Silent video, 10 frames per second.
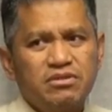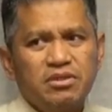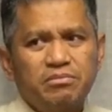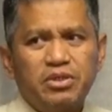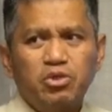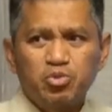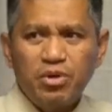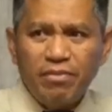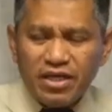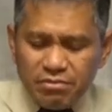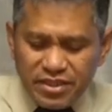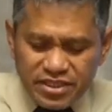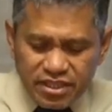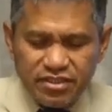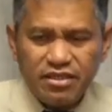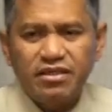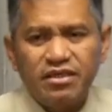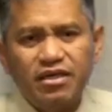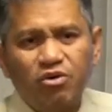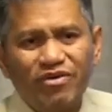Because we might be sitting
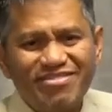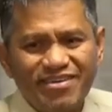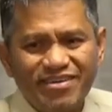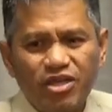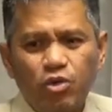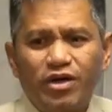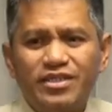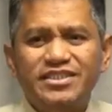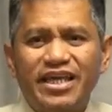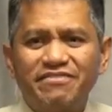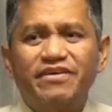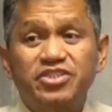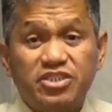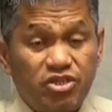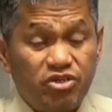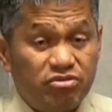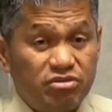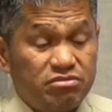here, we're thinking we are safe and secure.